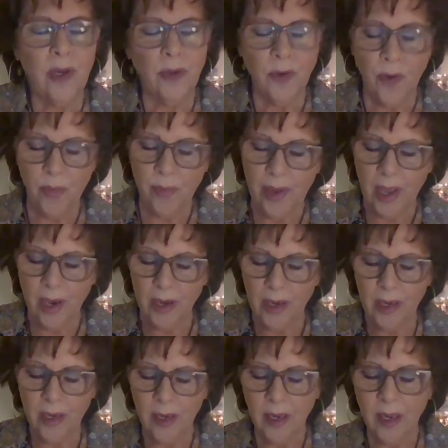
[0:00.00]
in your
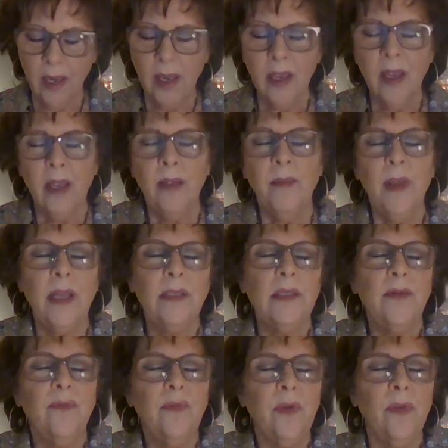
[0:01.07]
body as
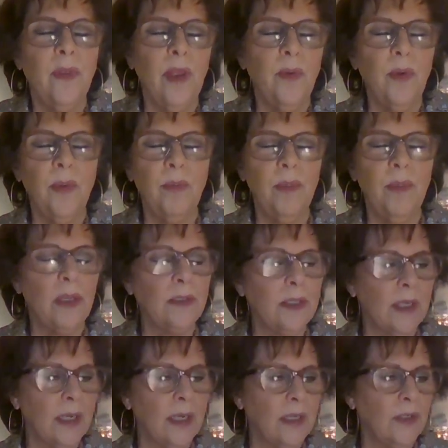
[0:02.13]
if they were
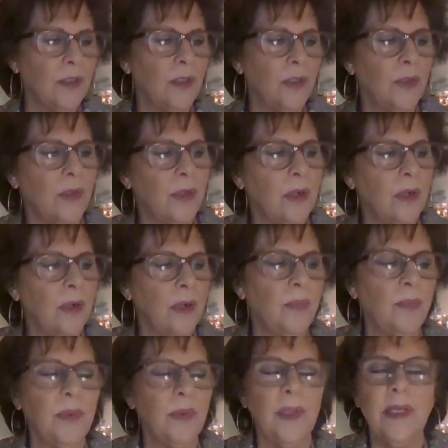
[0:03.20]
melting into your
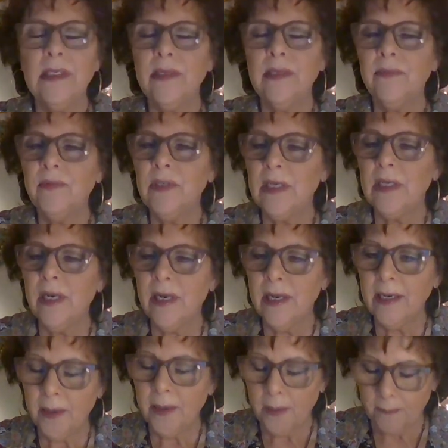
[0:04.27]
place of
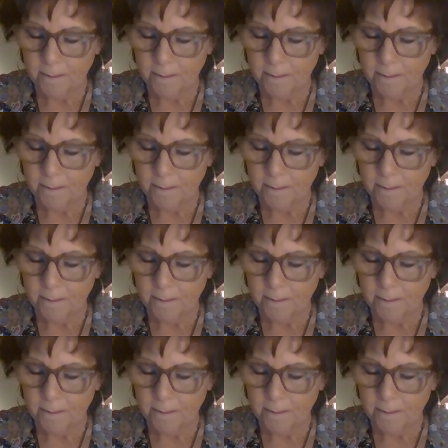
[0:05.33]
sitting.